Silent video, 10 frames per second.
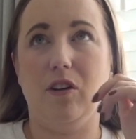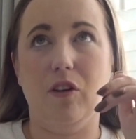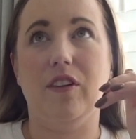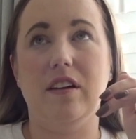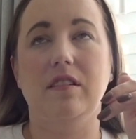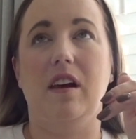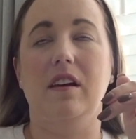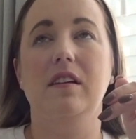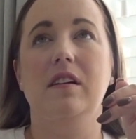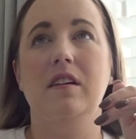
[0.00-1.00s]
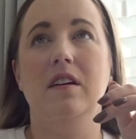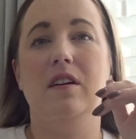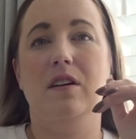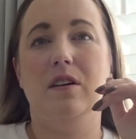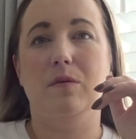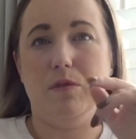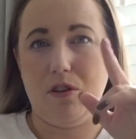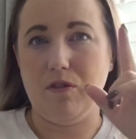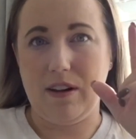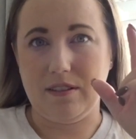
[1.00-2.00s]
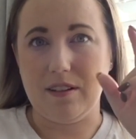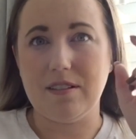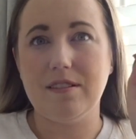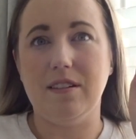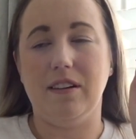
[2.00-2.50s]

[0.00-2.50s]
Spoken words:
on that day was horrendous.